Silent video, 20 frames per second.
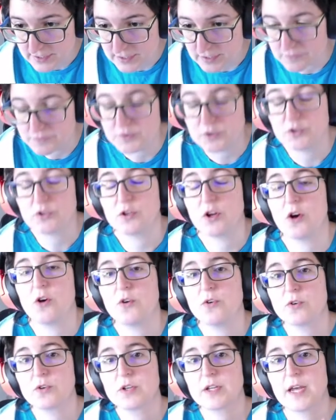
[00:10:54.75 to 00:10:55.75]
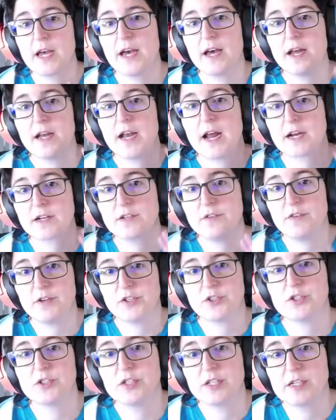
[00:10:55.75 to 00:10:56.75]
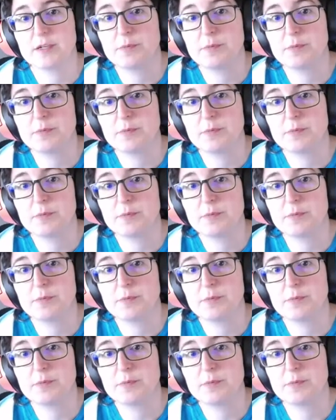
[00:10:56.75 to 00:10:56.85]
If you don't get an activation link,